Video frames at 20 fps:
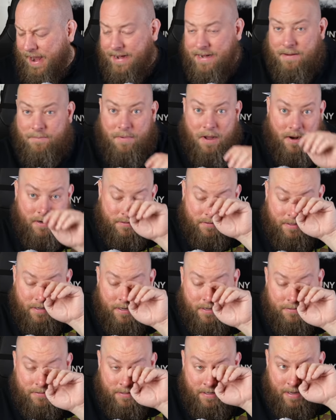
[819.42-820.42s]
bucks on
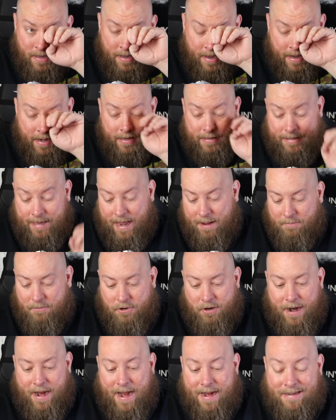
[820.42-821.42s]
this and it came
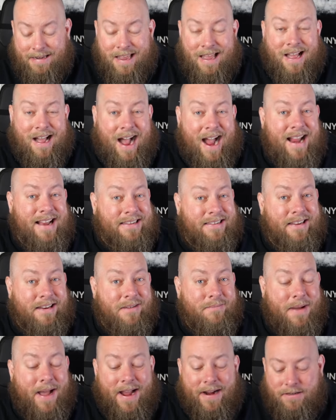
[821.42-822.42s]
cracked, I'd send
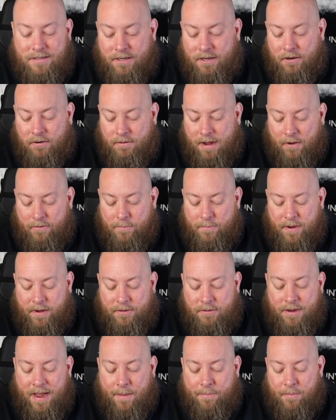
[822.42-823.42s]
it back too. I wouldn't be
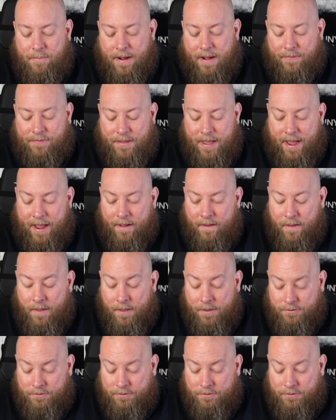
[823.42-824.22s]
too happy about that.